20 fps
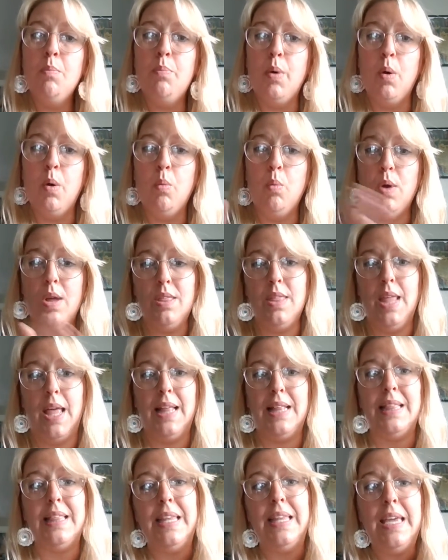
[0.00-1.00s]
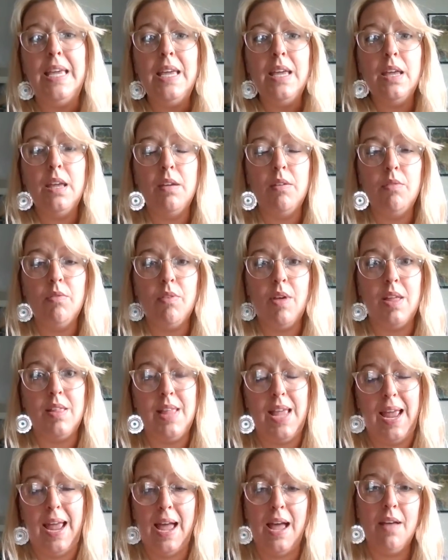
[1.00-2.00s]
But when they leave
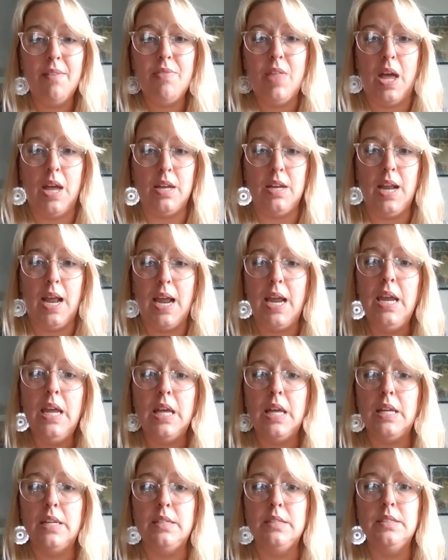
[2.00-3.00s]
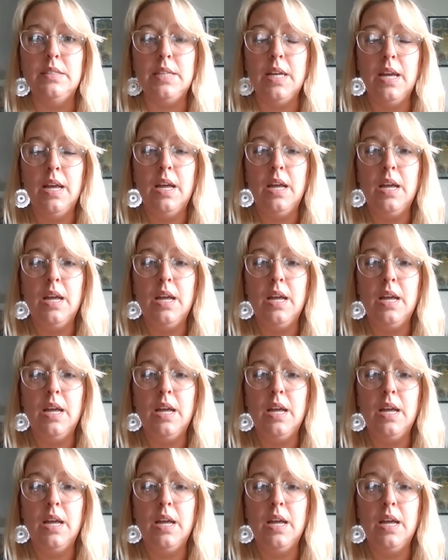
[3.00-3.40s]
and they have that in hand,